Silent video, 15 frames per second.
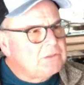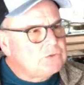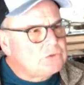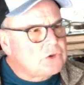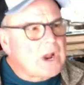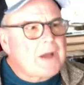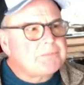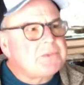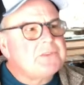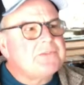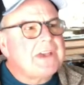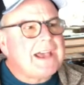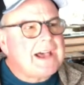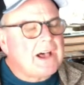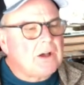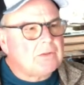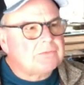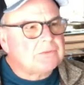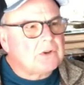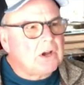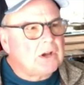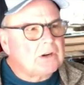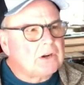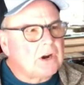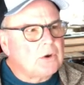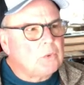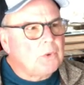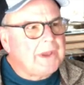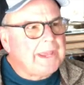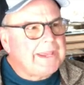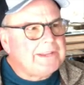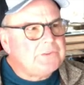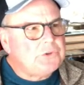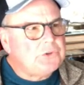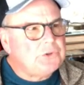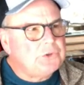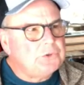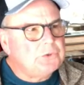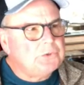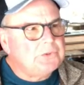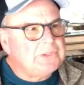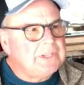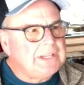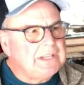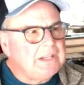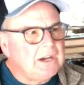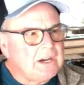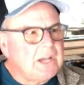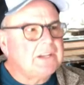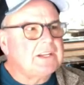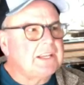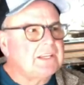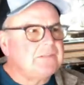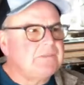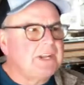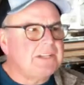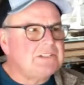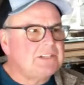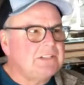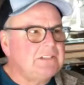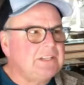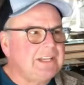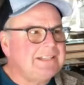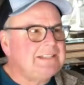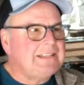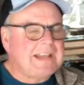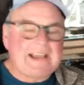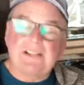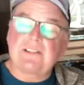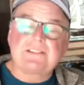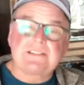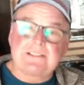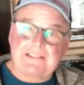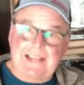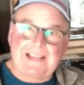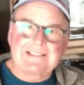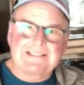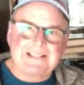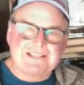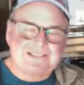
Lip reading: dropped a valve on our way to the Honda convention in Dallas, Texas.